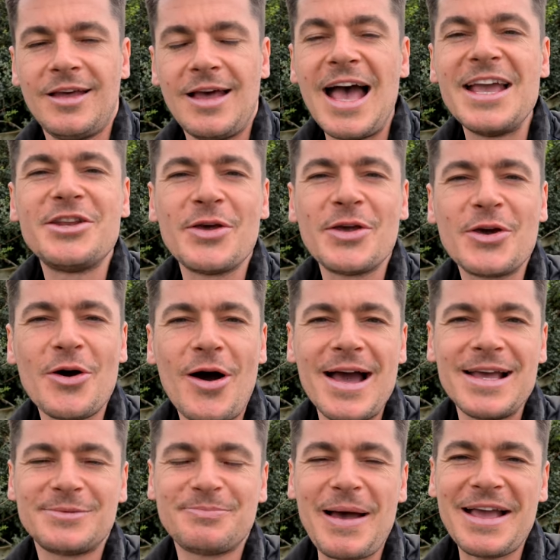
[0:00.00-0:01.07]
How you doing
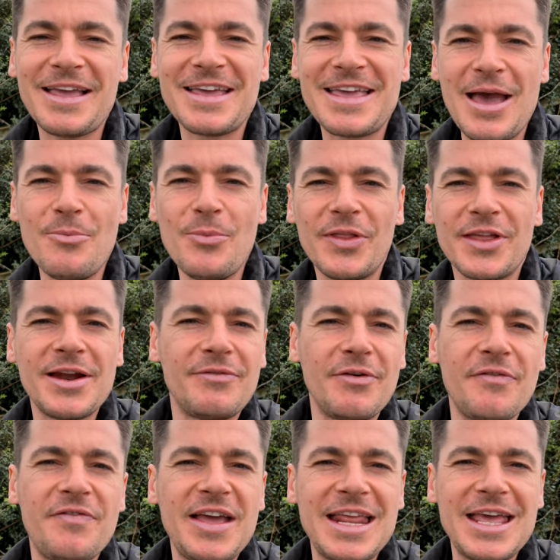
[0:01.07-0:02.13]
guys? Back again with another
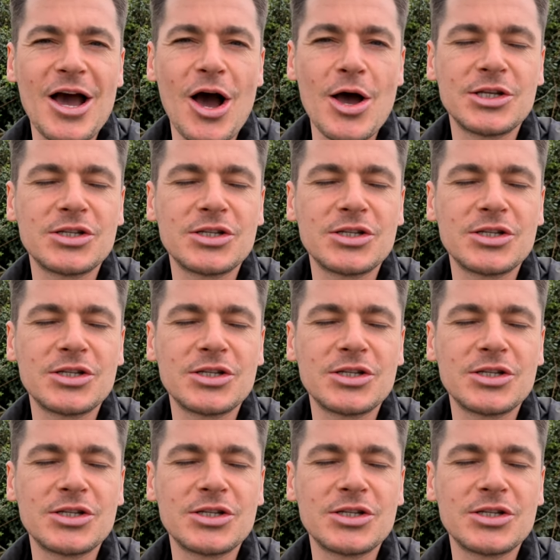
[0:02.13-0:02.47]
video.